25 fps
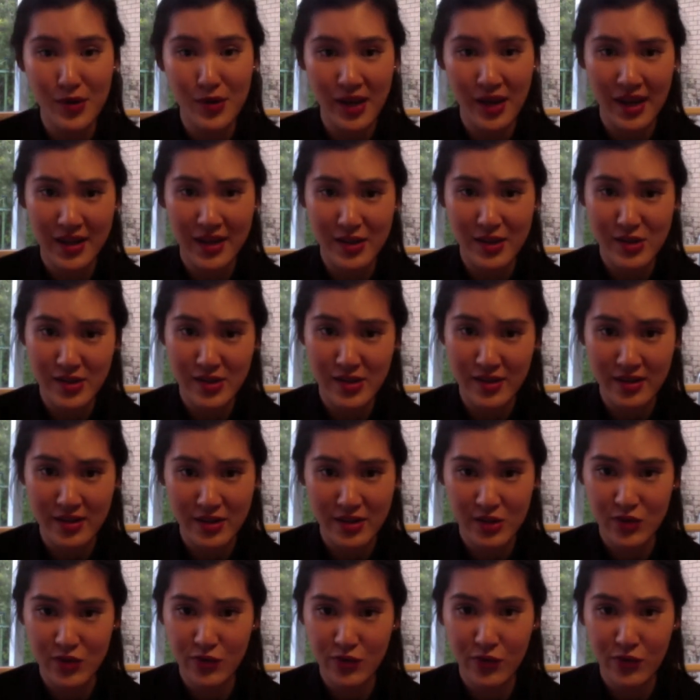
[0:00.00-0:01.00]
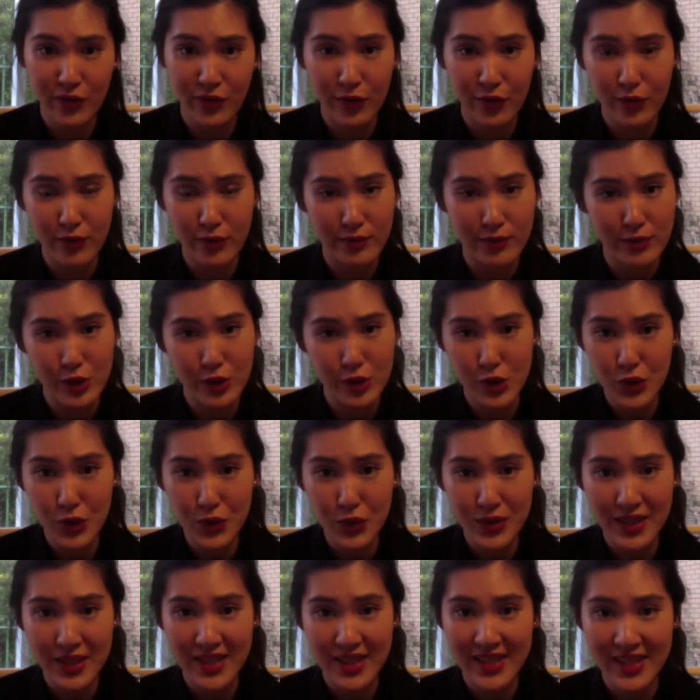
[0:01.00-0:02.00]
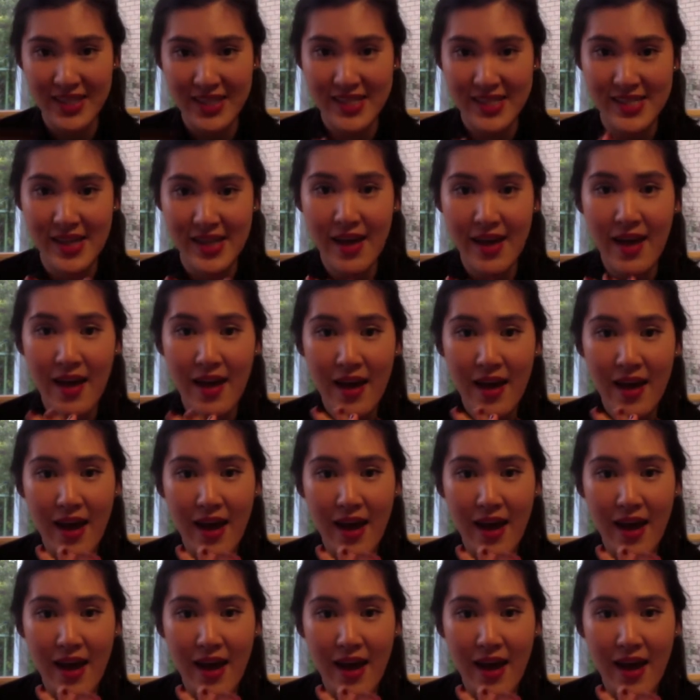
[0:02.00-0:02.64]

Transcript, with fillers: relocating to London for two years